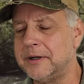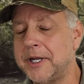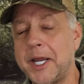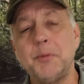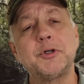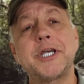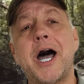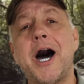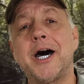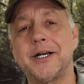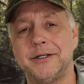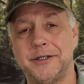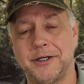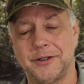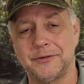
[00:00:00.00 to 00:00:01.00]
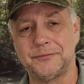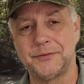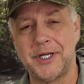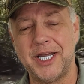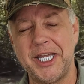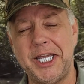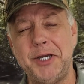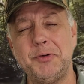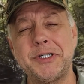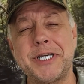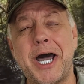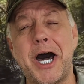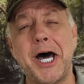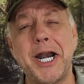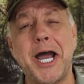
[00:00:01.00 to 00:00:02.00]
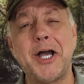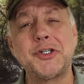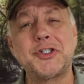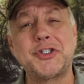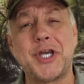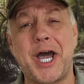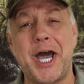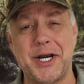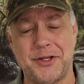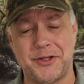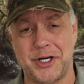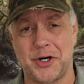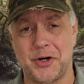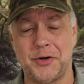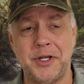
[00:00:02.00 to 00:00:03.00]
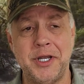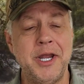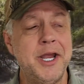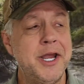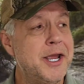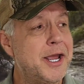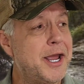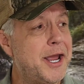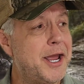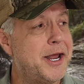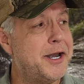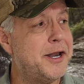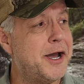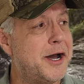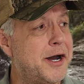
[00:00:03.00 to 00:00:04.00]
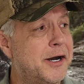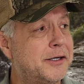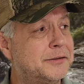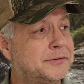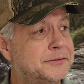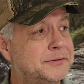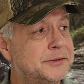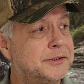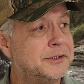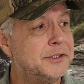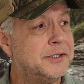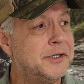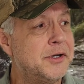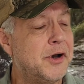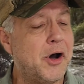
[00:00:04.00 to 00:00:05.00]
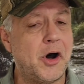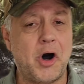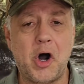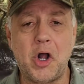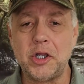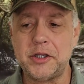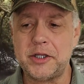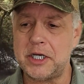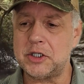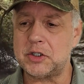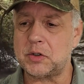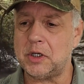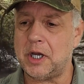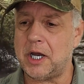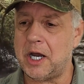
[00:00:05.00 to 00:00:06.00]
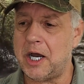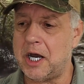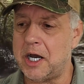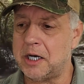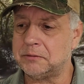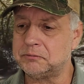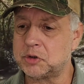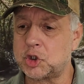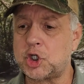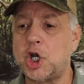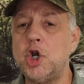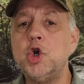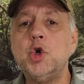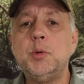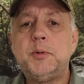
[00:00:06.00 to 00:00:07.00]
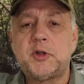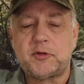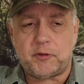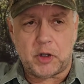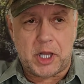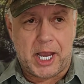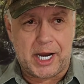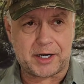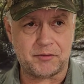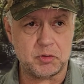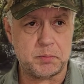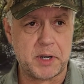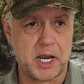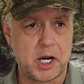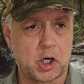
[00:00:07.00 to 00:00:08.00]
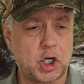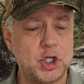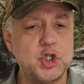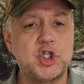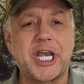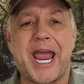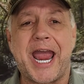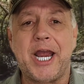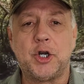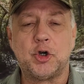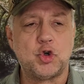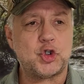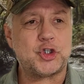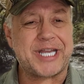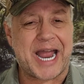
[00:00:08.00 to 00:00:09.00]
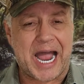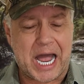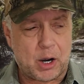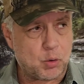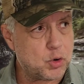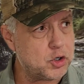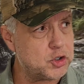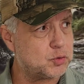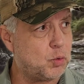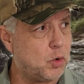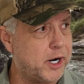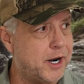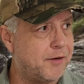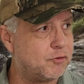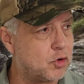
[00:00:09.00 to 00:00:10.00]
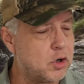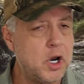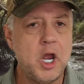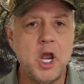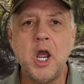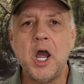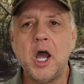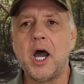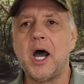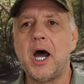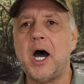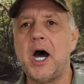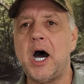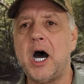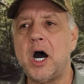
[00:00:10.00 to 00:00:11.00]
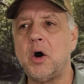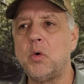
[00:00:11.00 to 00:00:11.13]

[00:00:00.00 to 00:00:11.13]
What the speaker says: it was hot in there. It was hot outside of there. And all of these tubes, for lack of a better, containers, towers, whatever, the